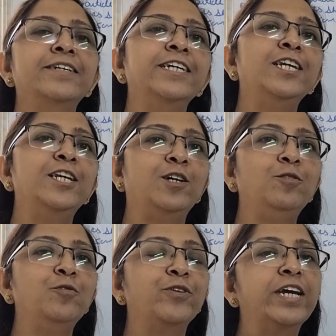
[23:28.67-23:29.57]
Till
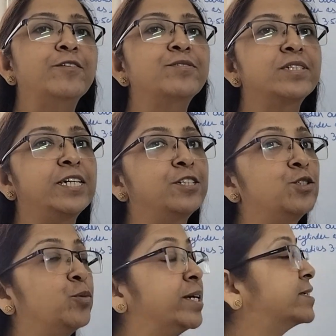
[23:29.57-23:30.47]
now, we have seen
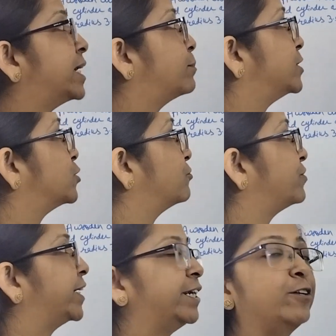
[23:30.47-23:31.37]
two examples of
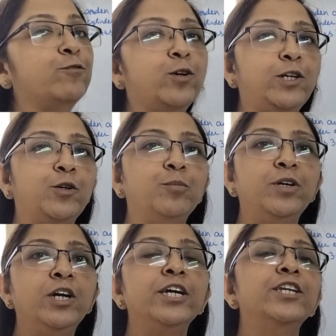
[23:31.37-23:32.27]
finding volume.
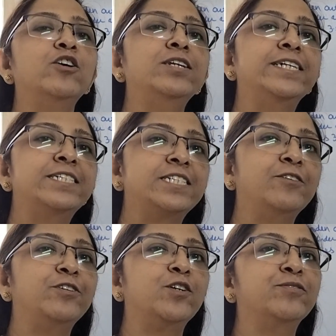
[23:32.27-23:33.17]
Now let's see
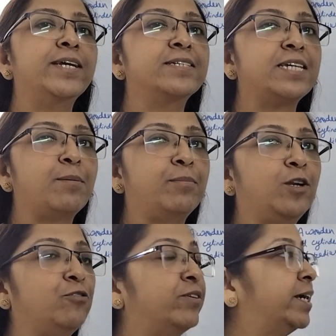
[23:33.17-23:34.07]
one of the example
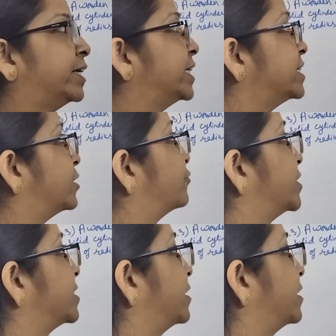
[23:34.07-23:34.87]
of finding surface